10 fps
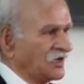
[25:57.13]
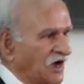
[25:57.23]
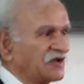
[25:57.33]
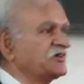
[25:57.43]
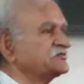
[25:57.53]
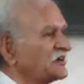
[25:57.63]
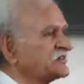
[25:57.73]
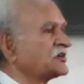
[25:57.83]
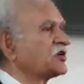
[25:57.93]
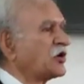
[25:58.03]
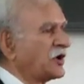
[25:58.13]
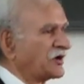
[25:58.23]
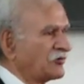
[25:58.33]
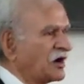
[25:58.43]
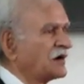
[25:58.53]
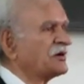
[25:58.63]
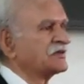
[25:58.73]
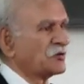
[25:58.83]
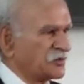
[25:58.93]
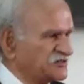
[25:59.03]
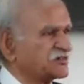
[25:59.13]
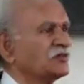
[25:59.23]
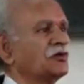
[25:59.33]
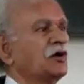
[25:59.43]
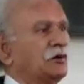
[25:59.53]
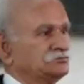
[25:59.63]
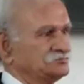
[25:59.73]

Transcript: or which was acquired by the operation of law.